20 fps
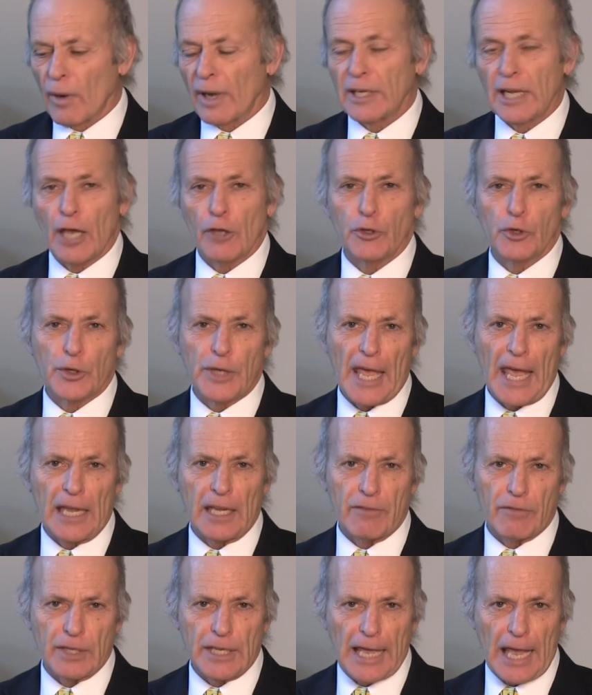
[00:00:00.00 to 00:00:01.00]
Right now, you
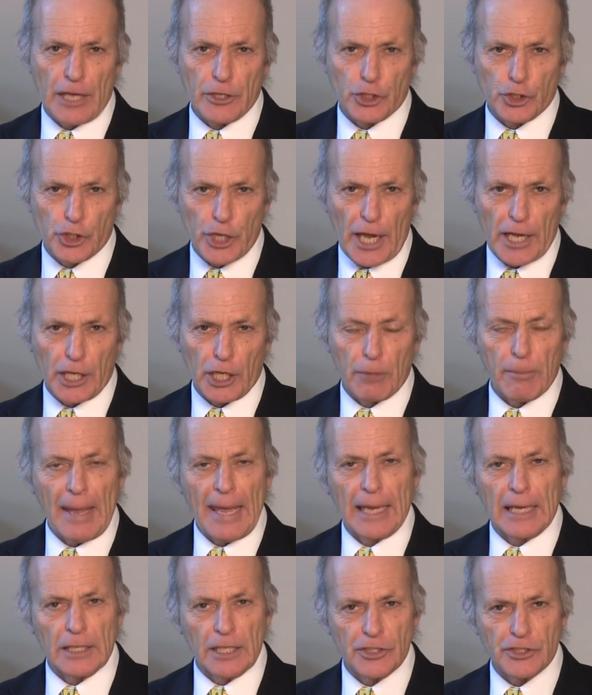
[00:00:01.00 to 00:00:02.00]
can't even cash a check at a
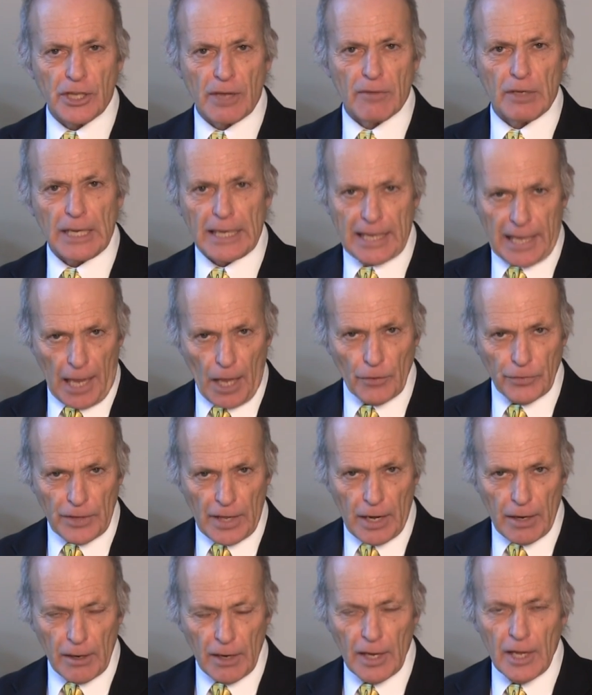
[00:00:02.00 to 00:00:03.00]
bank unless you have an account
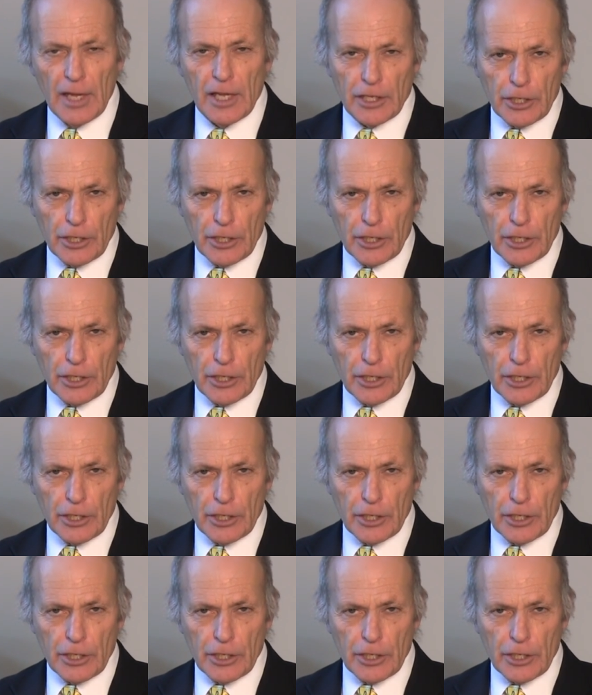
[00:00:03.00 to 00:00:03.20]
there.